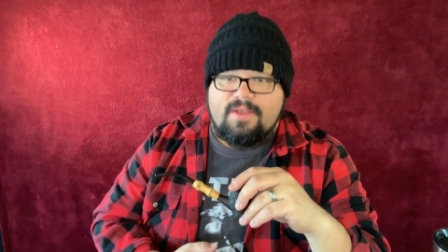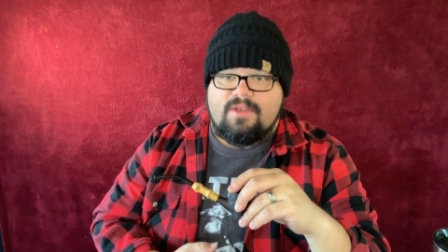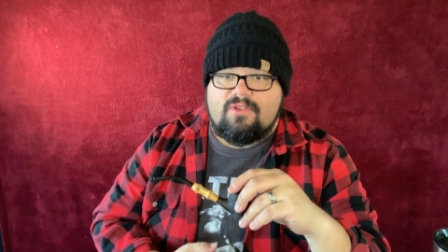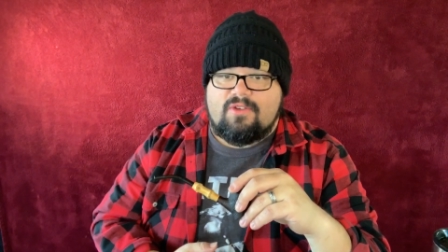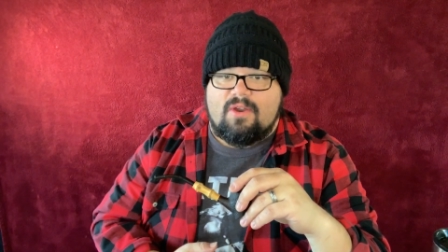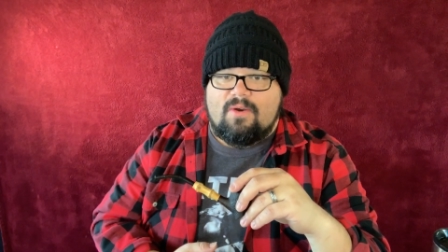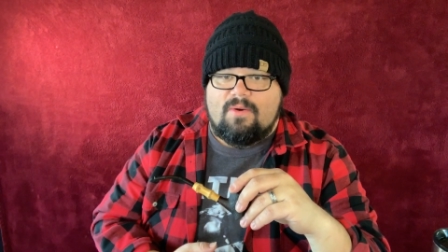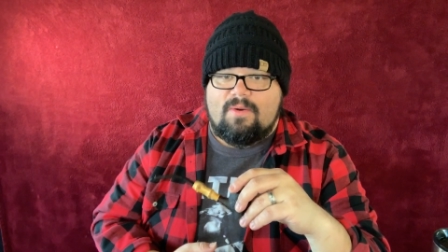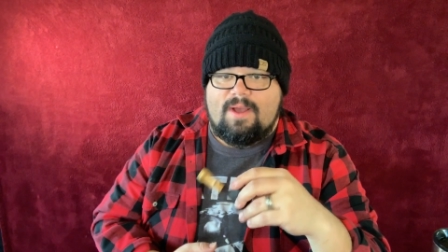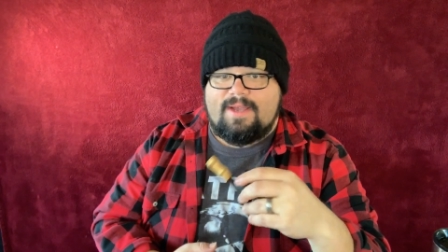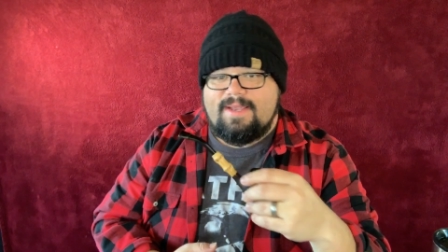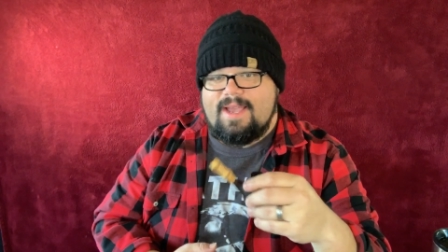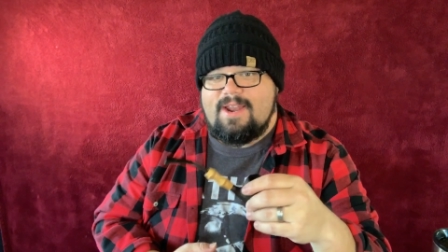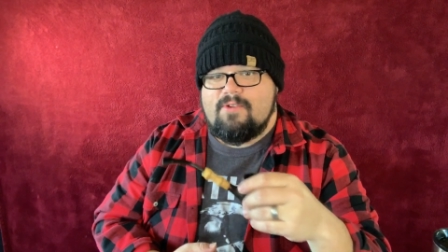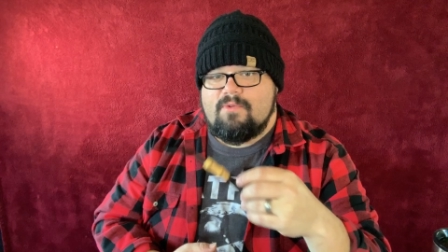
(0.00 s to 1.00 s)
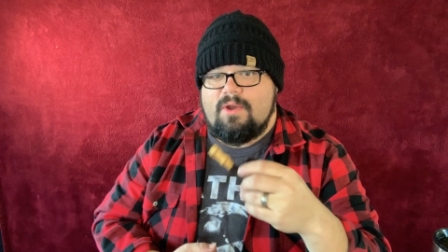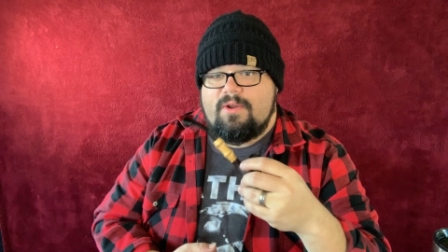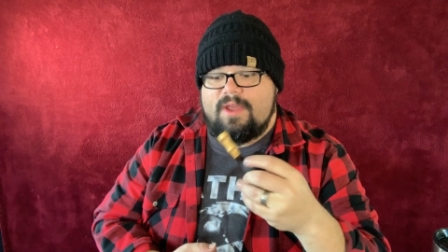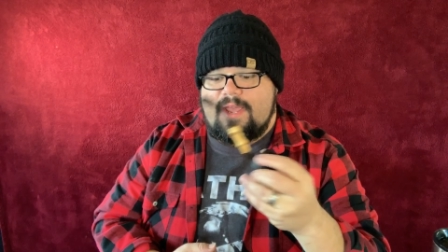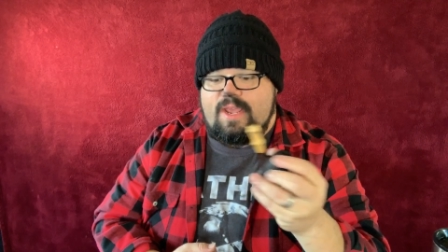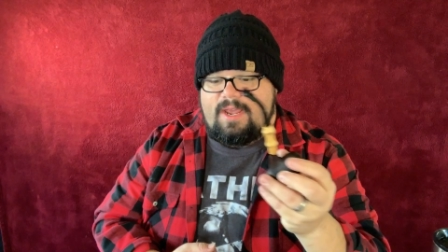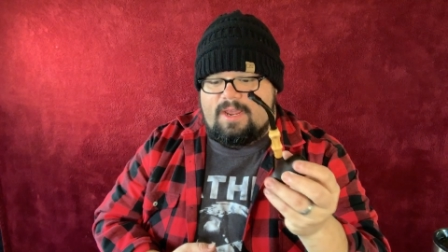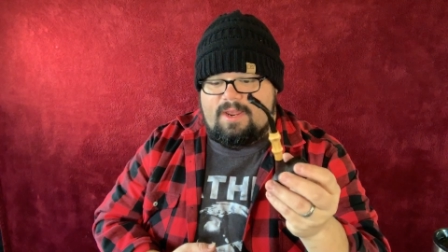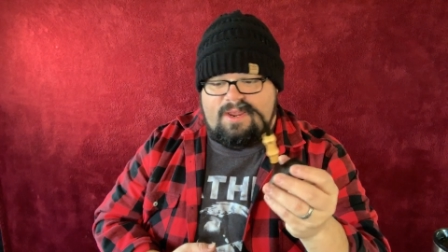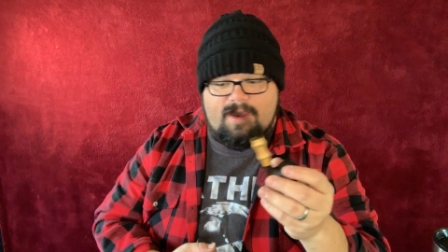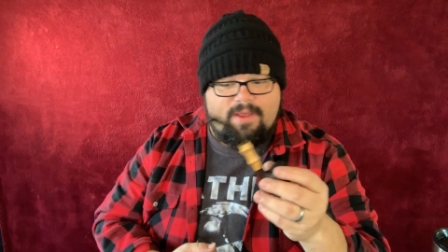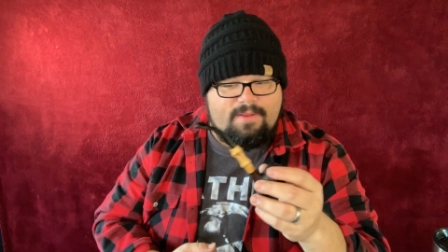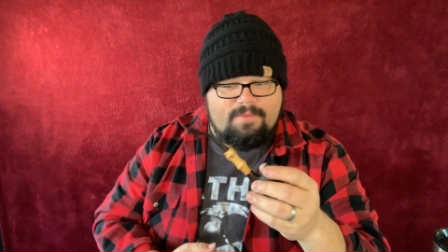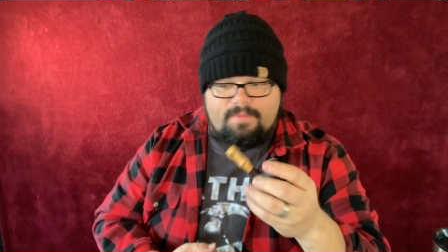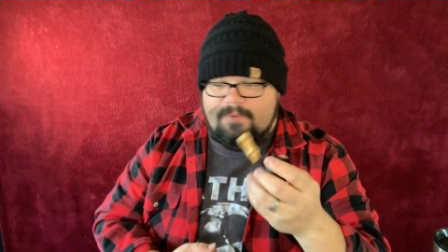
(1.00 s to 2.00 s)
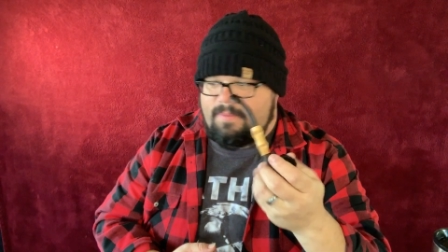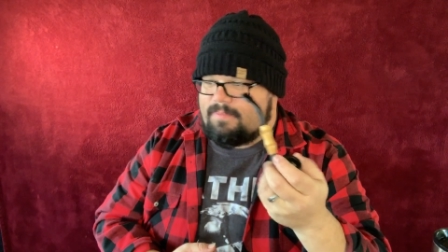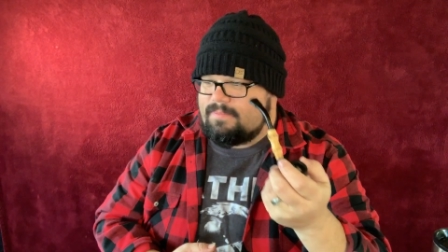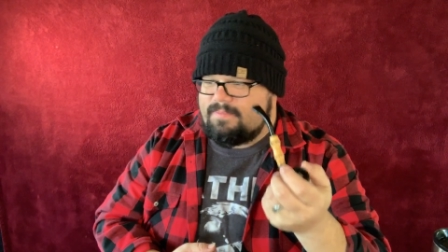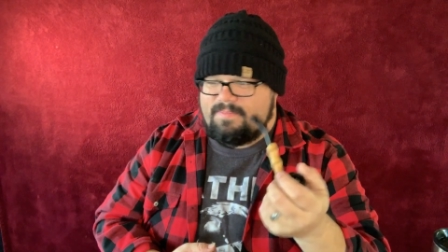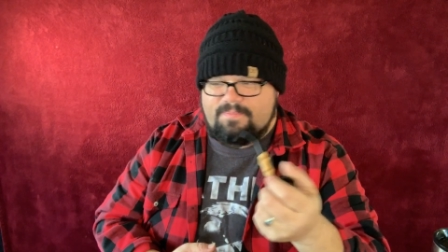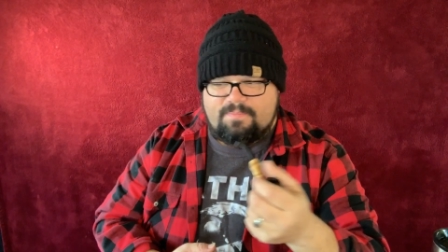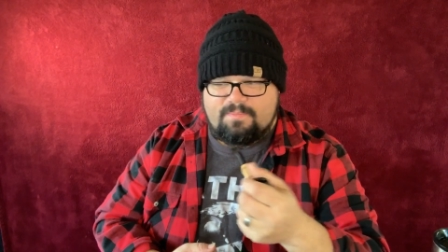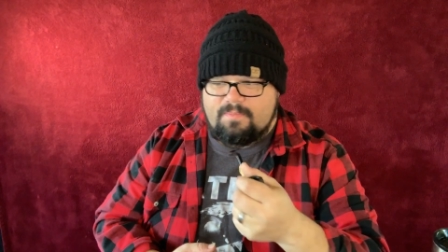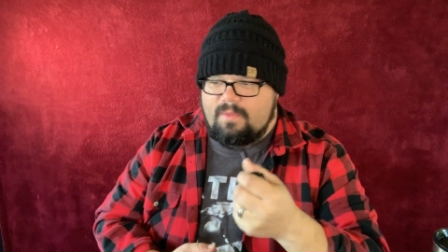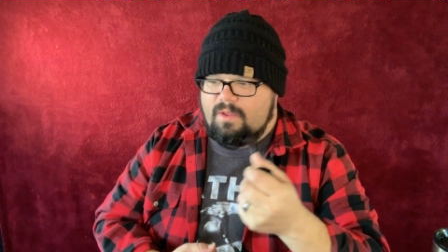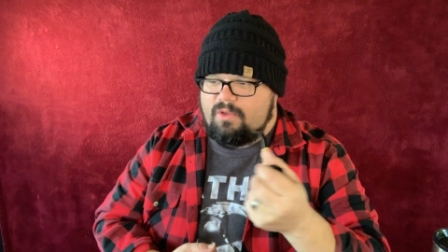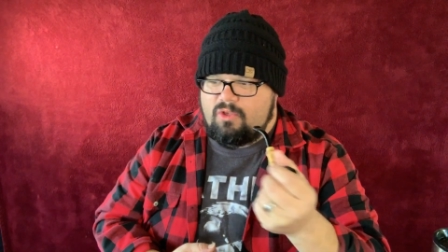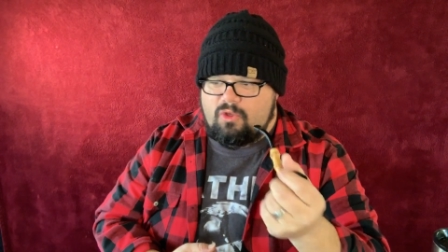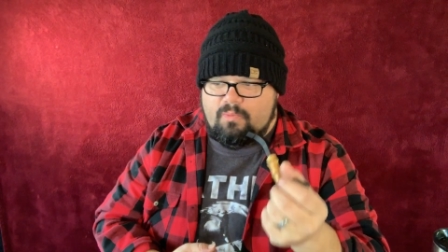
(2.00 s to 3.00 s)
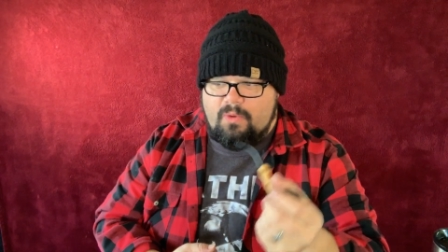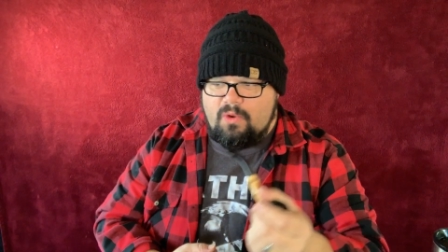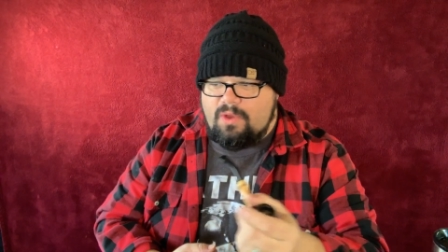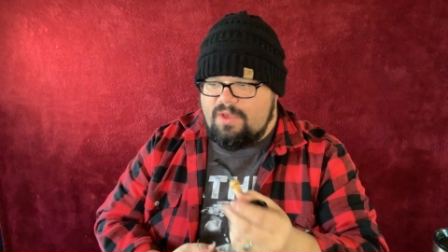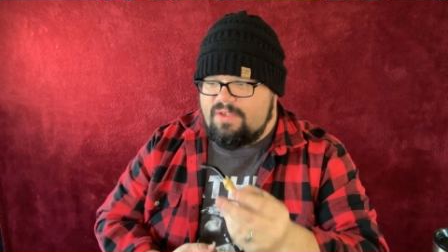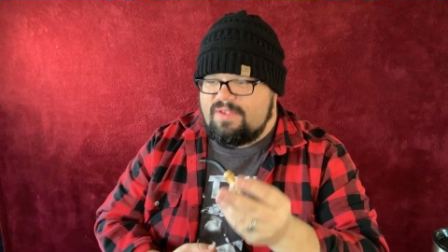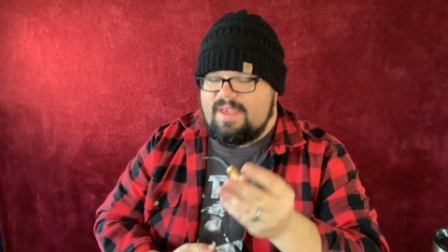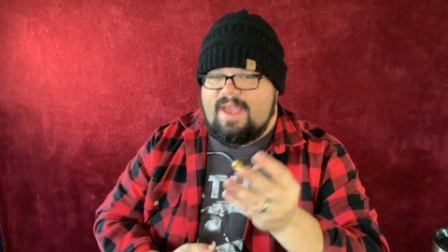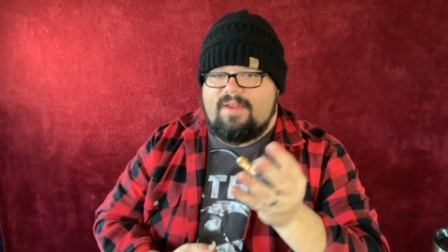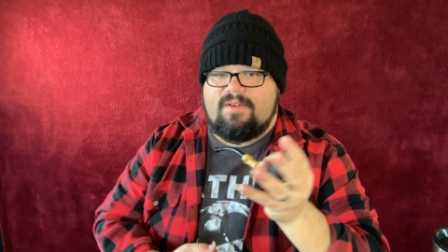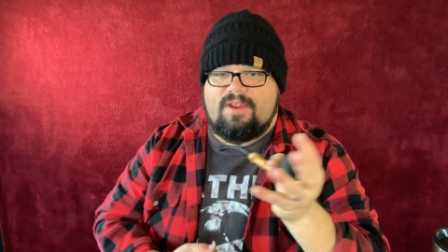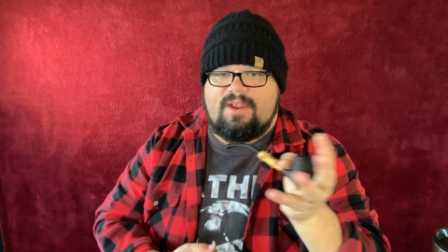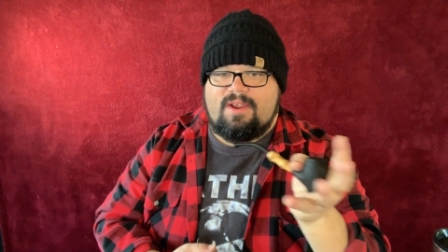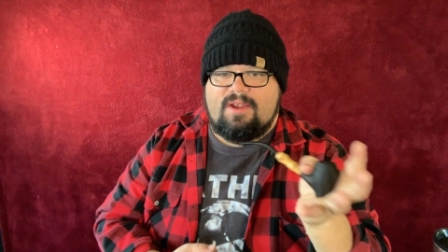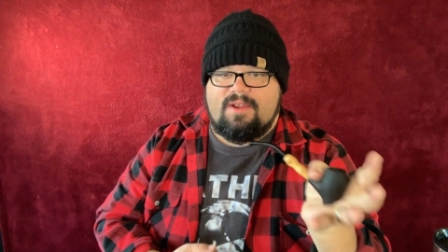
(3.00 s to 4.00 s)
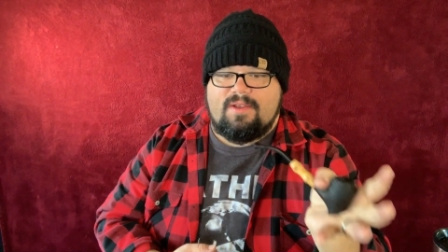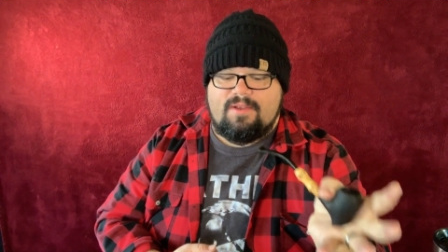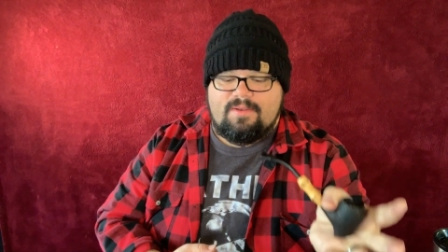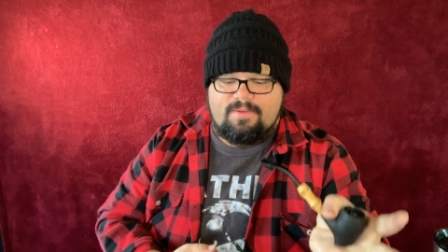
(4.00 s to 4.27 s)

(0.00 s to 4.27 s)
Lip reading: So I kind of wrote a spooky sounding,